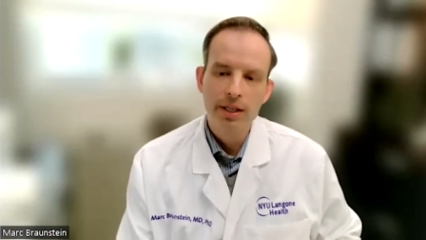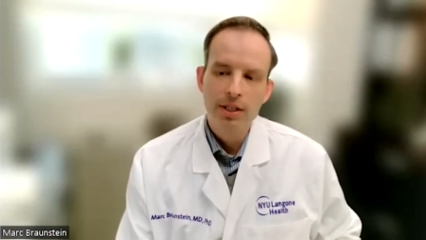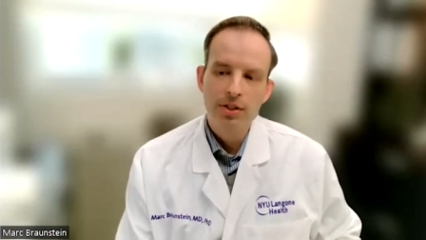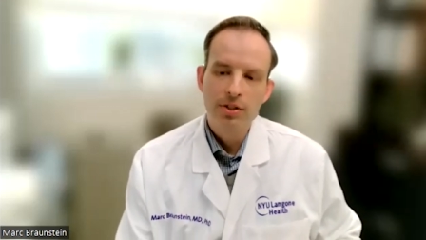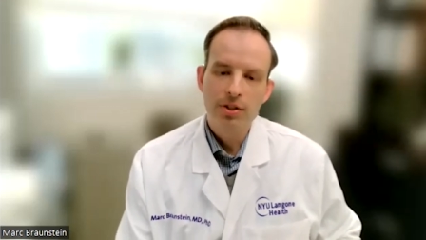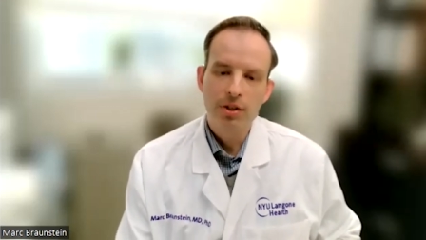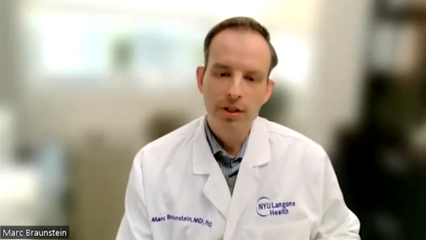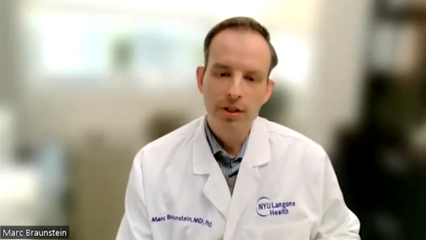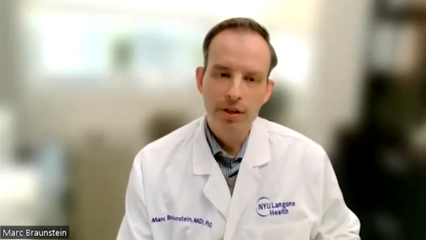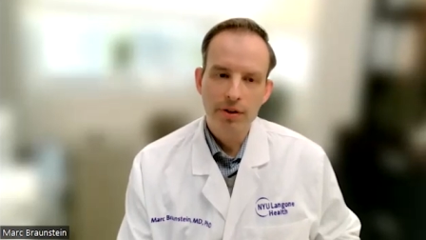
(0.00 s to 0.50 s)

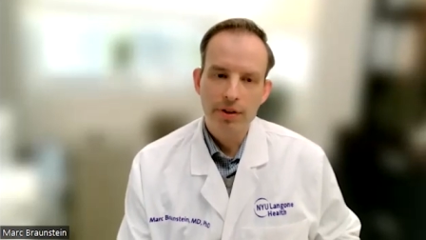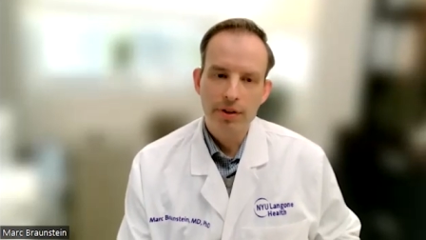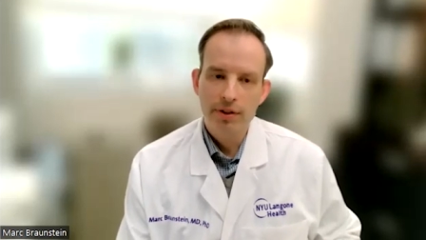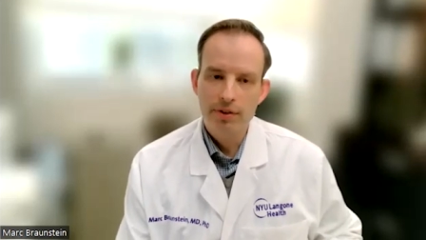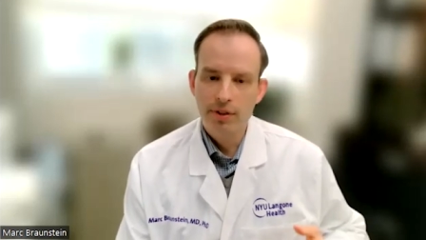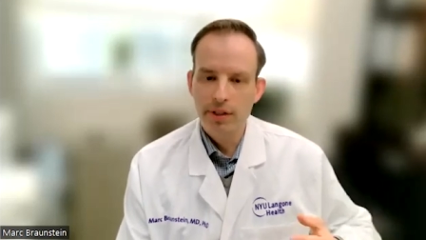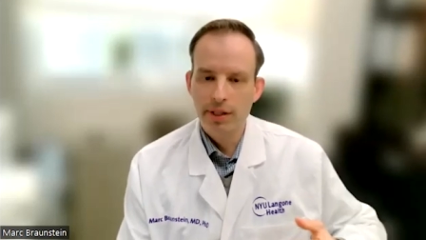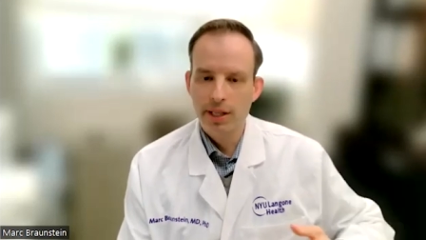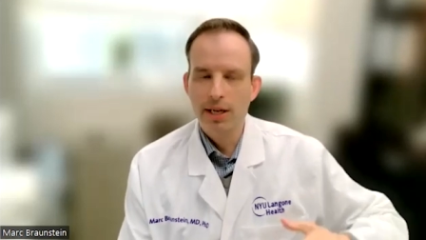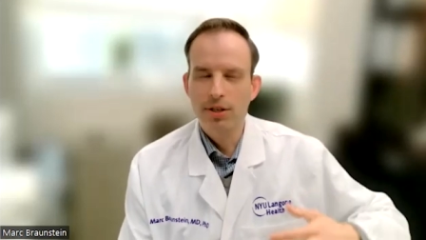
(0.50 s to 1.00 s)
So little things
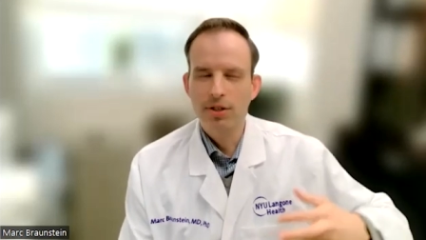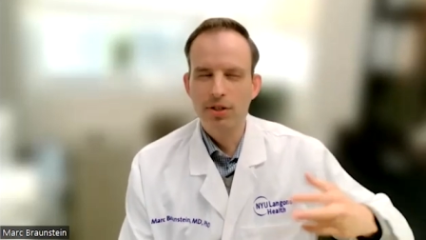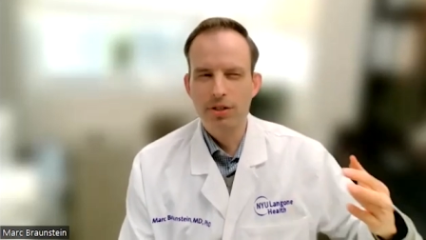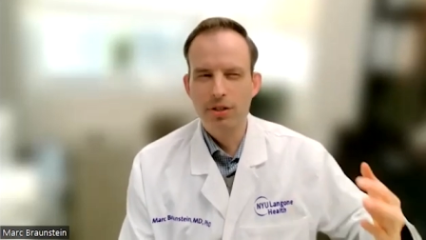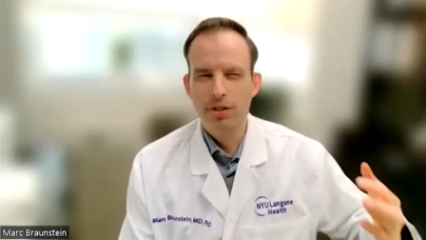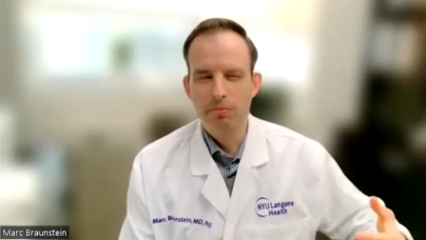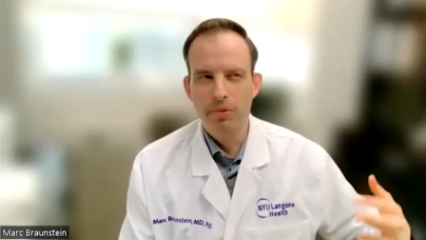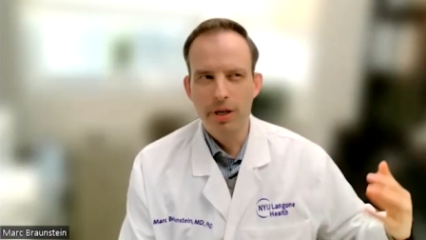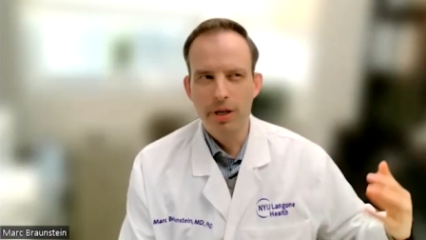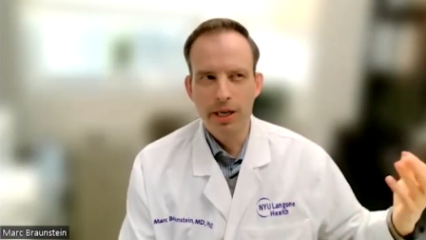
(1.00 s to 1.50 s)
like that, just
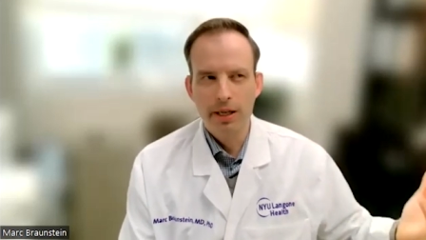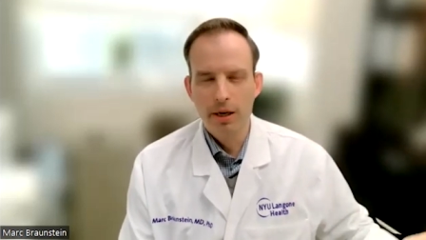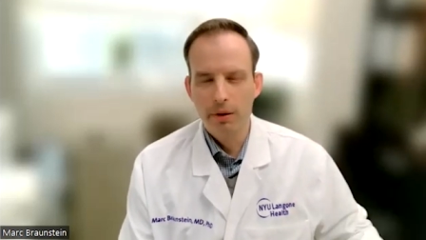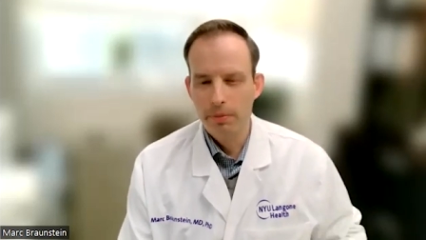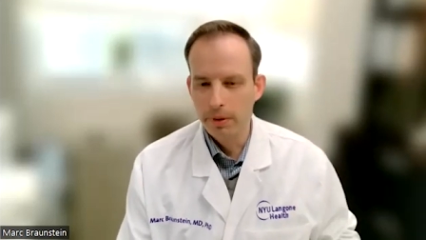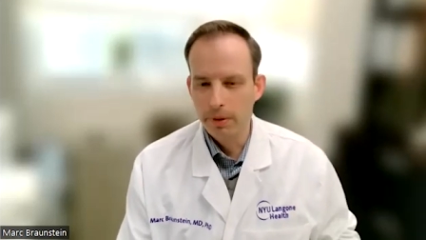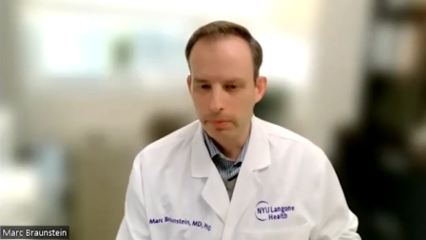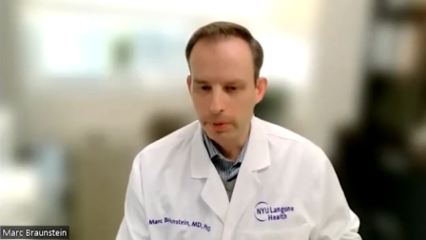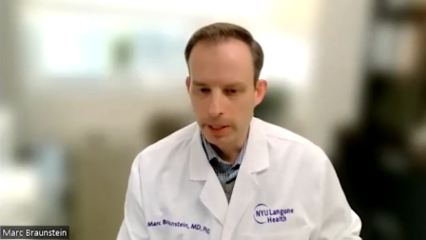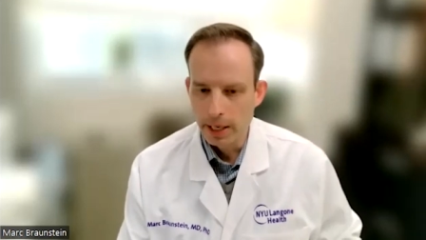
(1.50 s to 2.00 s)
to break up
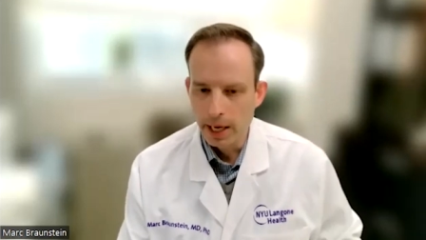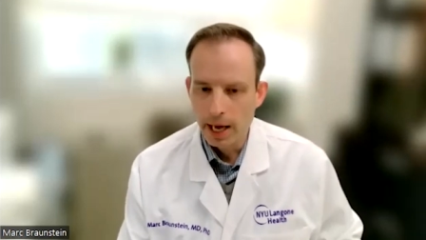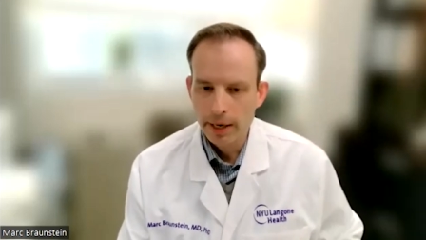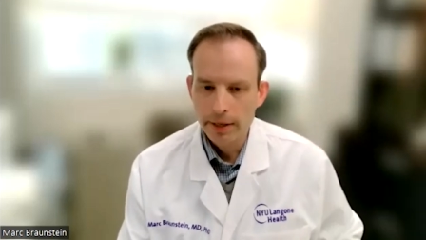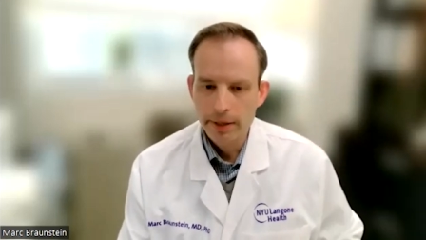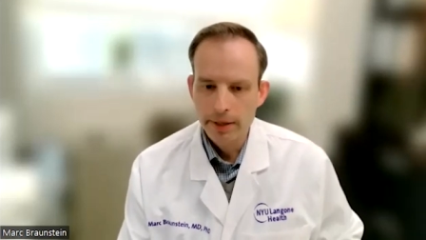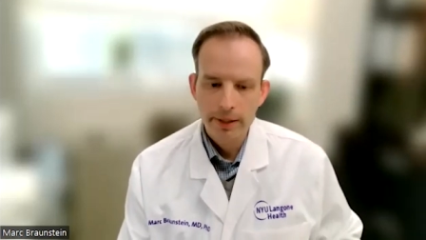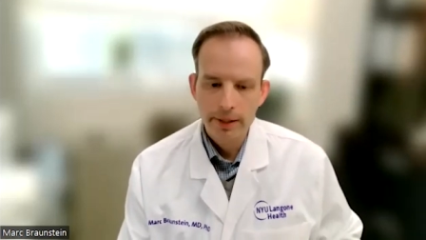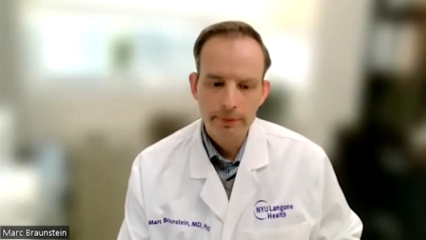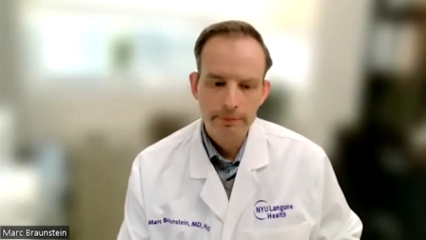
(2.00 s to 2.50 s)
the
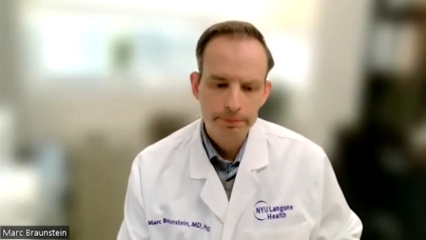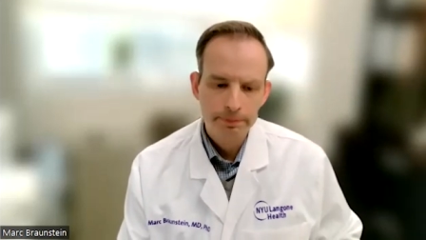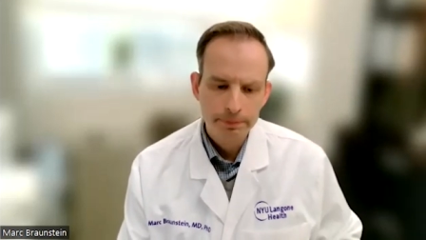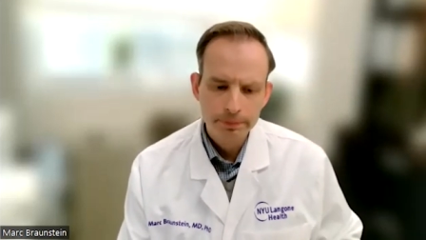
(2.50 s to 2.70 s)
monotony,